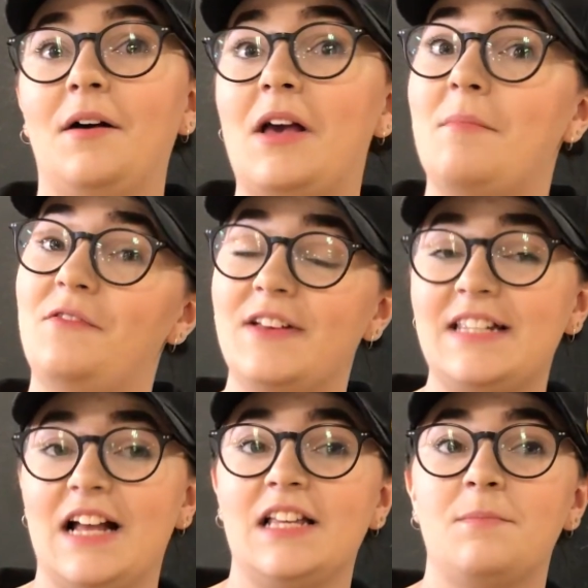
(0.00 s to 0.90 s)
come and
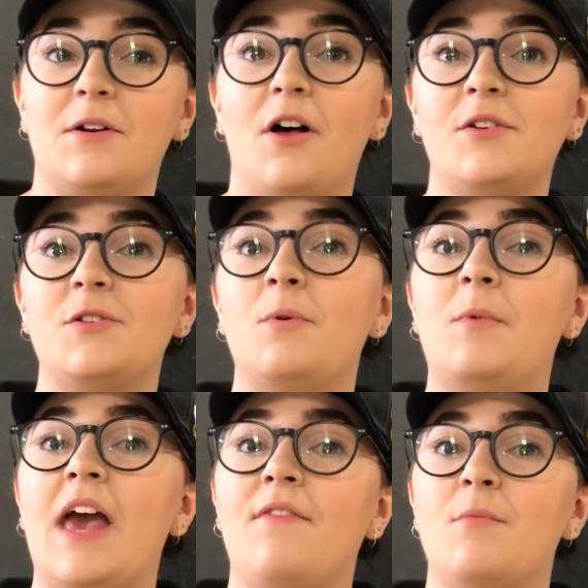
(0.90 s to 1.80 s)
visit us, but also when
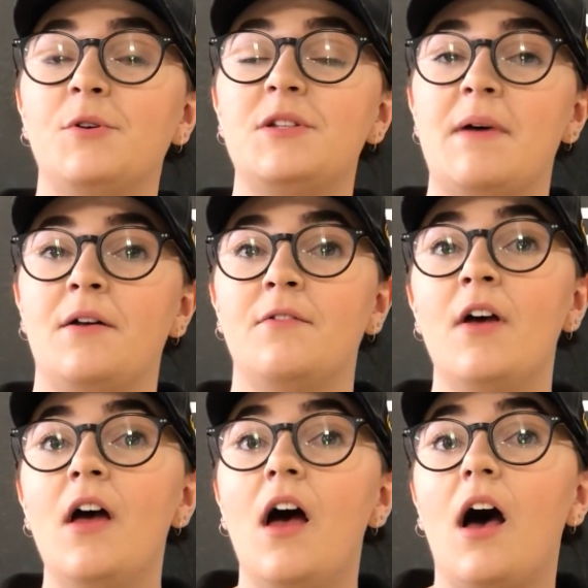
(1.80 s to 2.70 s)
we have the most amount of
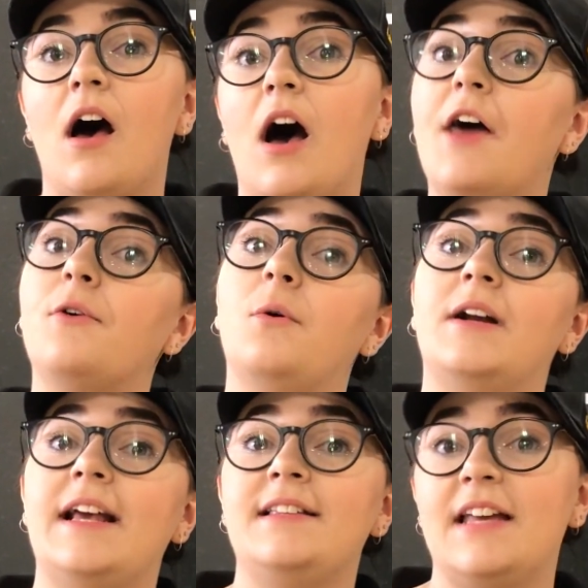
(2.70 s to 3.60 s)
other
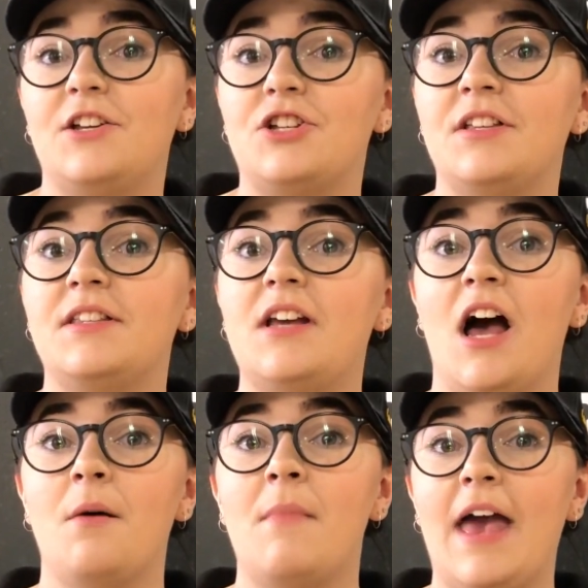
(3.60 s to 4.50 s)
organizations
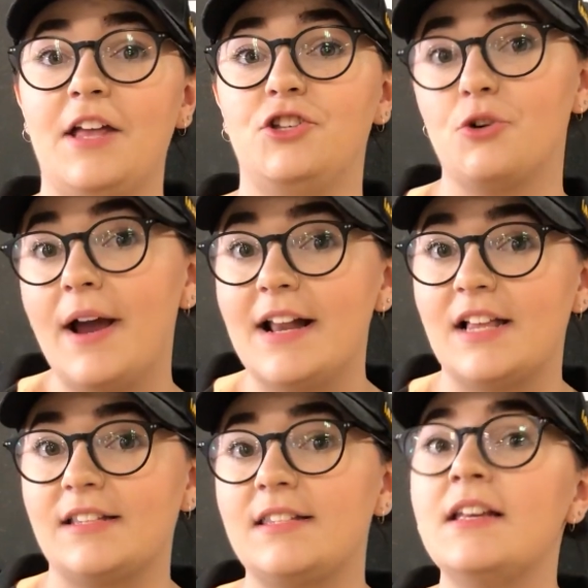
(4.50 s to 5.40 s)
come and join
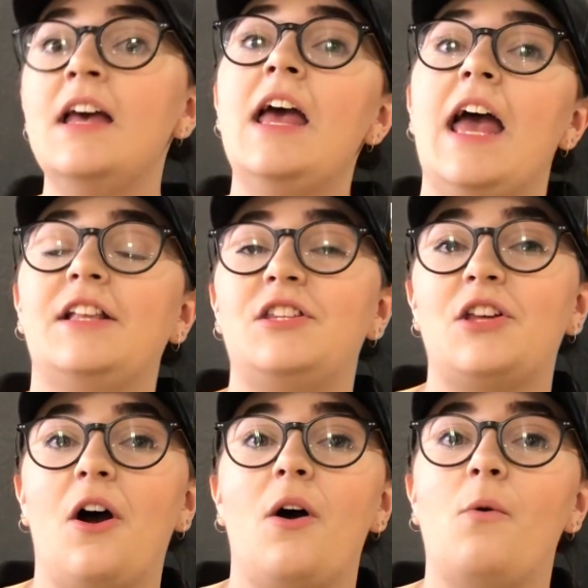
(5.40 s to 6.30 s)
us. And
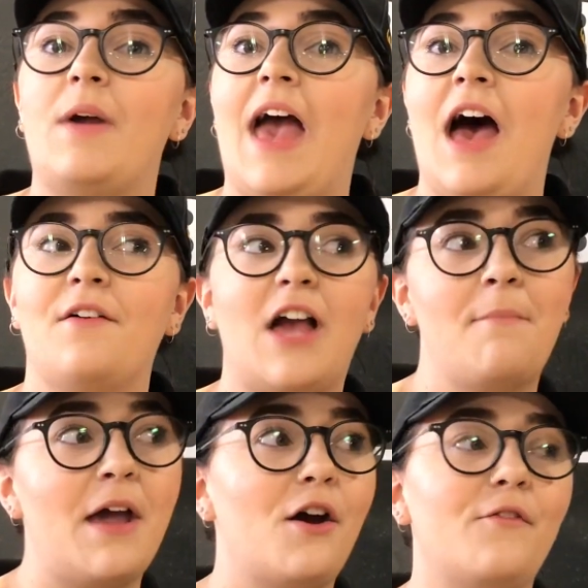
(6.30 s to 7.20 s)
so we have
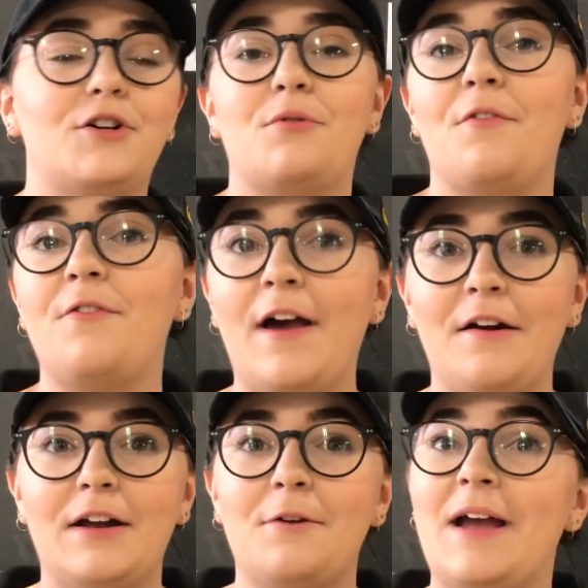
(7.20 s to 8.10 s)
Chimera Virtual
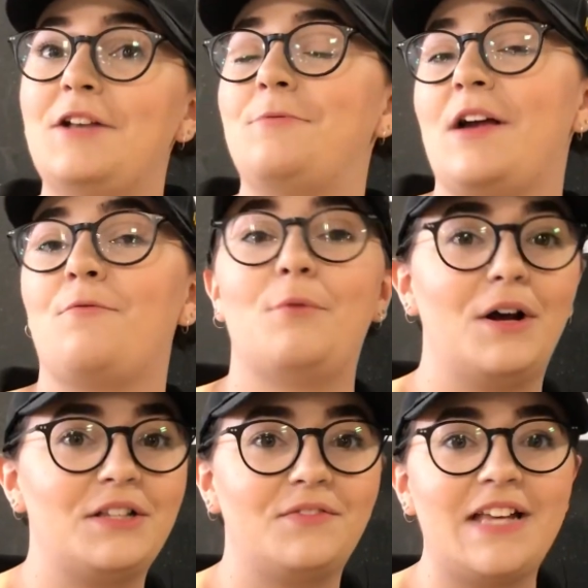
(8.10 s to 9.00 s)
Firing Range, we have
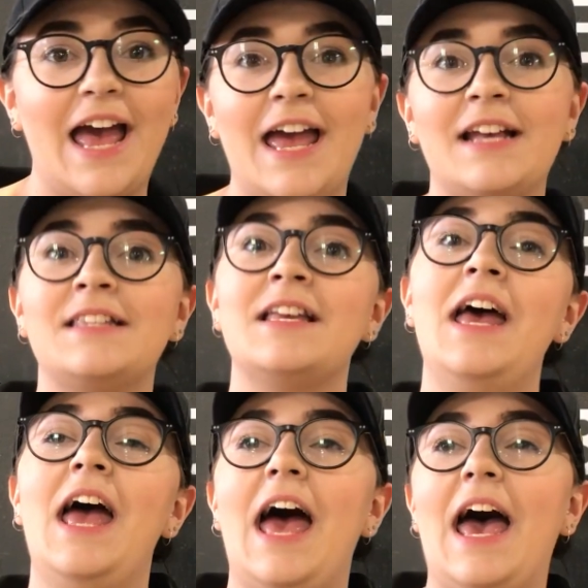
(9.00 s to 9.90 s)
World of Tanks,
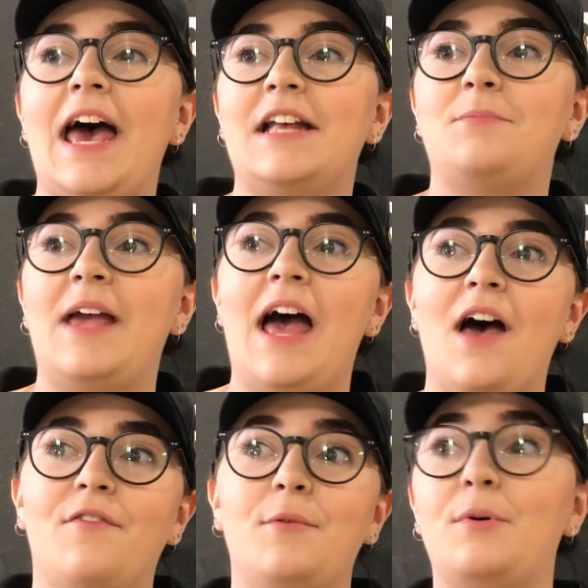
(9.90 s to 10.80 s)
and we
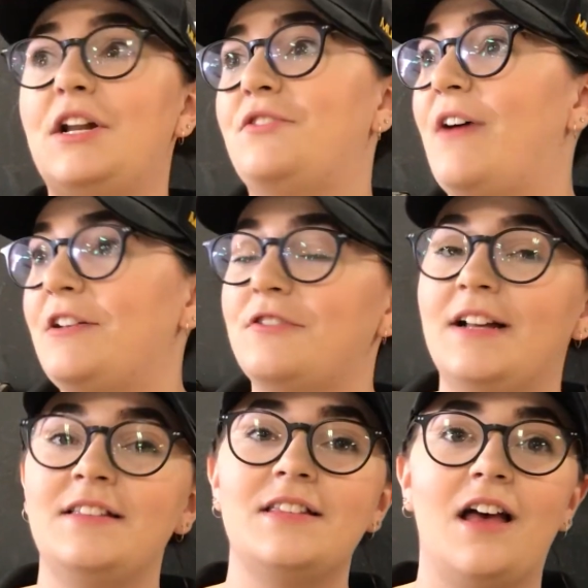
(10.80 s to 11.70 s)
have the British
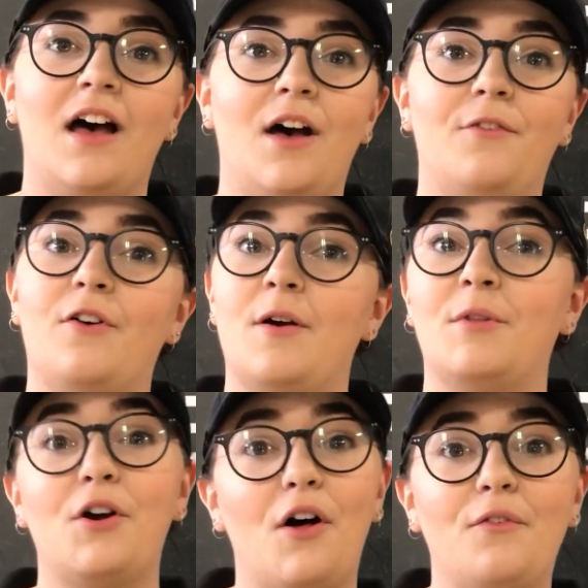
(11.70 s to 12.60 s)
veterans from
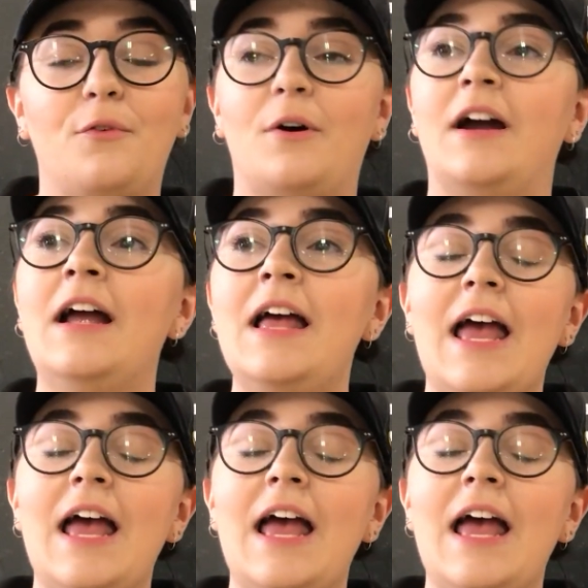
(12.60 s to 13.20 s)
the Gulf War.